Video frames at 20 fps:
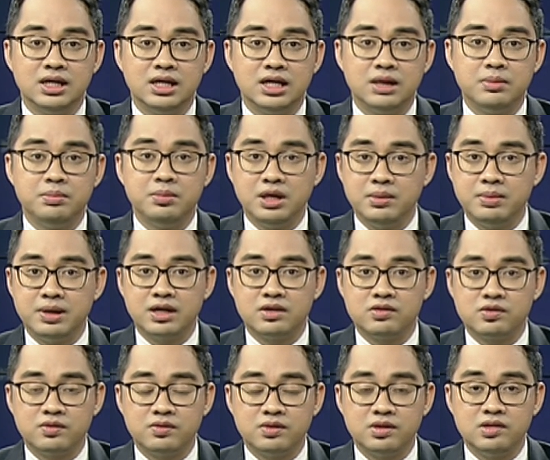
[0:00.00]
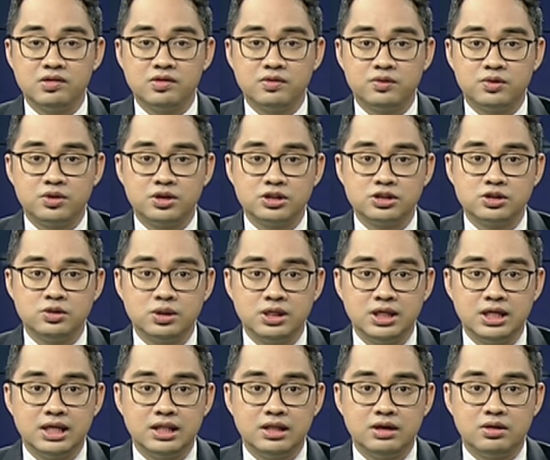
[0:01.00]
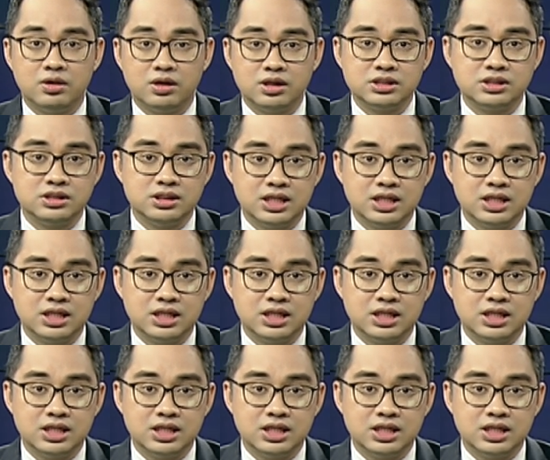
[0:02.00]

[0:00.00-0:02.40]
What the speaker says: Maybank is, of course, looking at the cost